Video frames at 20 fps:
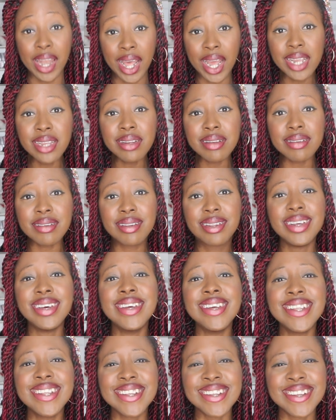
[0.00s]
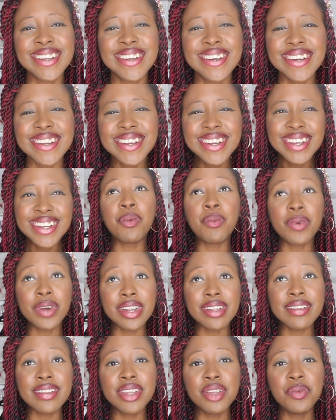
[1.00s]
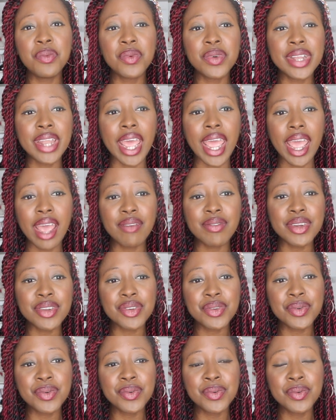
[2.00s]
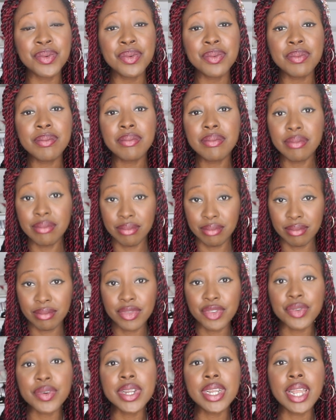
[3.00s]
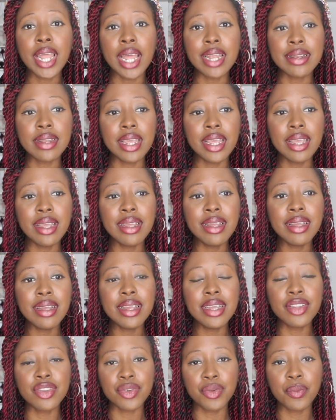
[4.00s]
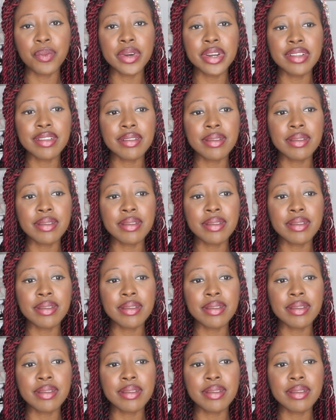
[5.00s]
light. The worst thing you would ever do during that day is to wear